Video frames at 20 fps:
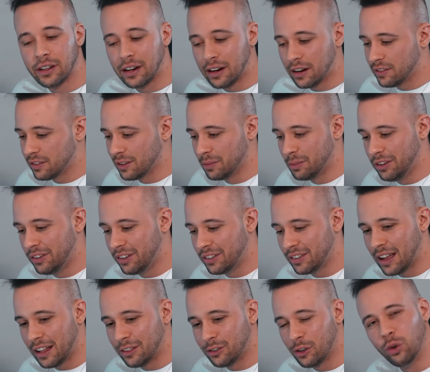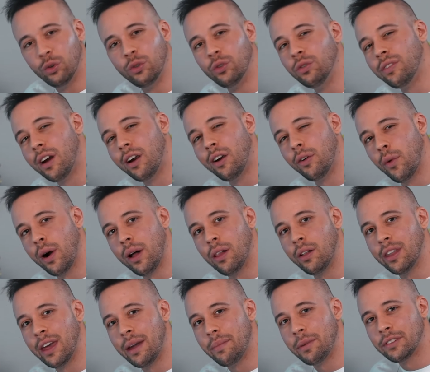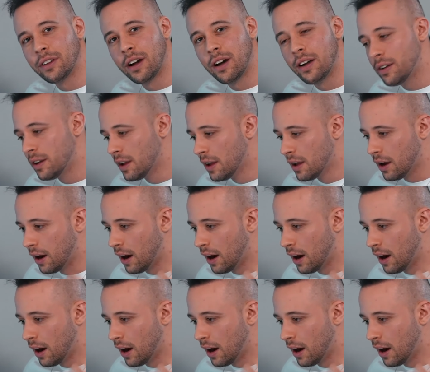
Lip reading: there are some niches that don't do very well on Amazon.